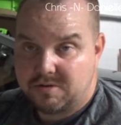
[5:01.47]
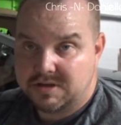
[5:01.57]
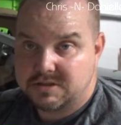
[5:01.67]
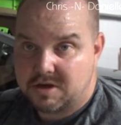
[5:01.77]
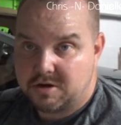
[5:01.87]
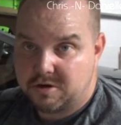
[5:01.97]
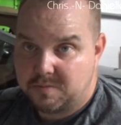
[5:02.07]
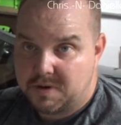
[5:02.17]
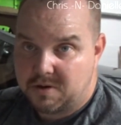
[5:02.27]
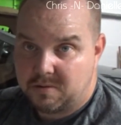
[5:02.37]
can start your
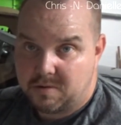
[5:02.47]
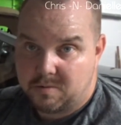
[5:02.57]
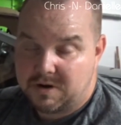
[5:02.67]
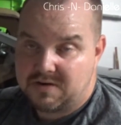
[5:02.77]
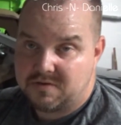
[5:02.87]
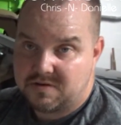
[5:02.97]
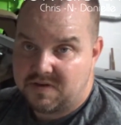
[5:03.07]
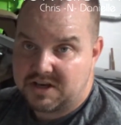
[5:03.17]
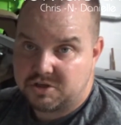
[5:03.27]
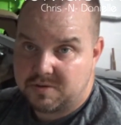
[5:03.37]
boat or whatever
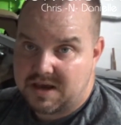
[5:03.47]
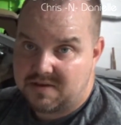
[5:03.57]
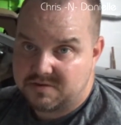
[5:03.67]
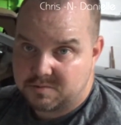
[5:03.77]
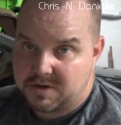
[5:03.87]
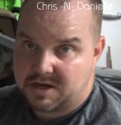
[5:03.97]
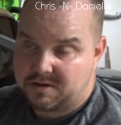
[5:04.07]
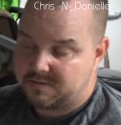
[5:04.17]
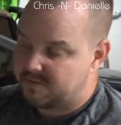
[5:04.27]
device you have as well.